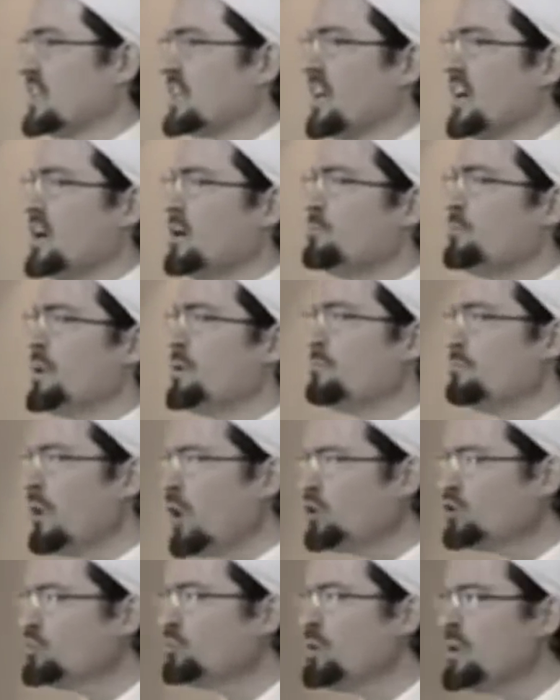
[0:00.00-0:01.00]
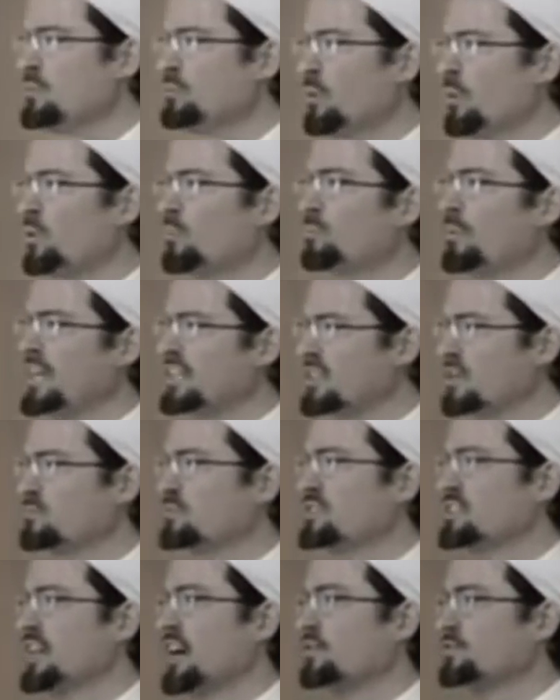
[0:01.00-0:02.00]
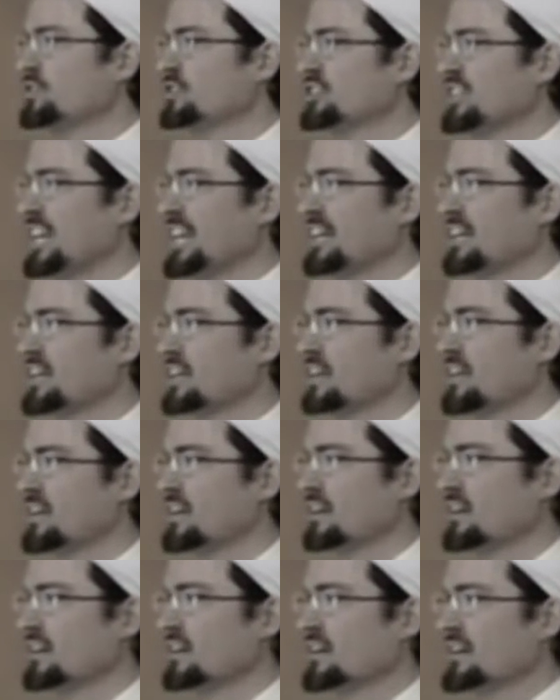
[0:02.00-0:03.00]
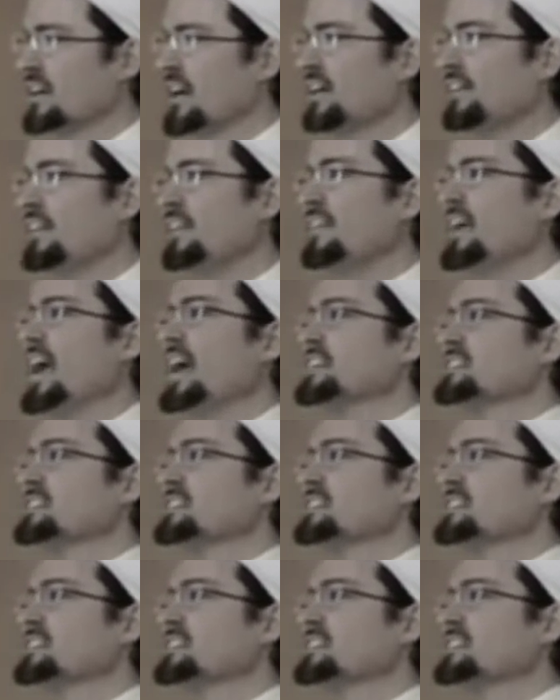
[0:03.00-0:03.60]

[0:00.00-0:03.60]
sick. But most people make themselves sick. And then they